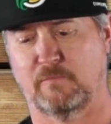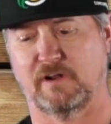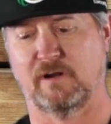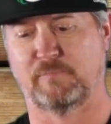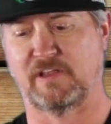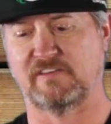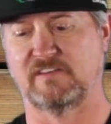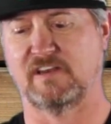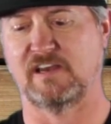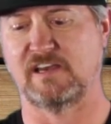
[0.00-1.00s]
We're going to place
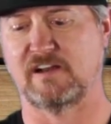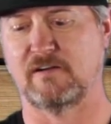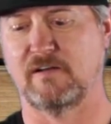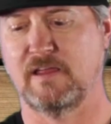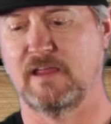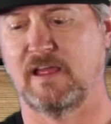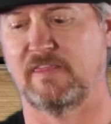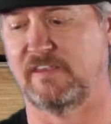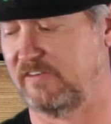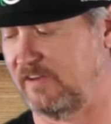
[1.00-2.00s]
it in here. And this is,